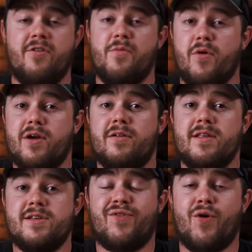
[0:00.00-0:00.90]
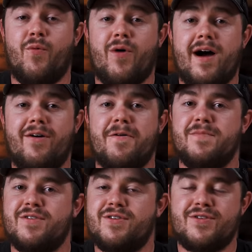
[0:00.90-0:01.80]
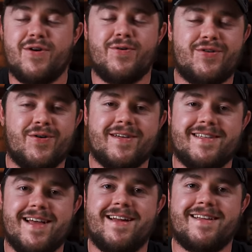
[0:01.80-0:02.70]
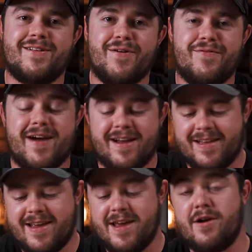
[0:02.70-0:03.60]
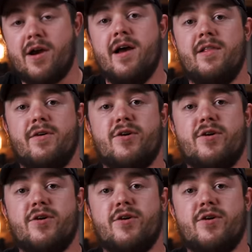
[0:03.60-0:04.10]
We've been working on these for a while. I'm so, so excited that they're finally here. They're